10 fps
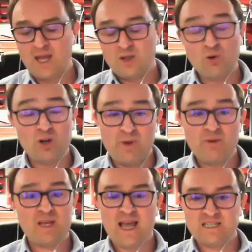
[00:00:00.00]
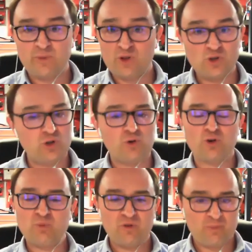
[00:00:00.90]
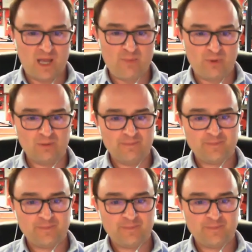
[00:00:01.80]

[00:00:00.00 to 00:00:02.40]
You're communicating with a new group of people,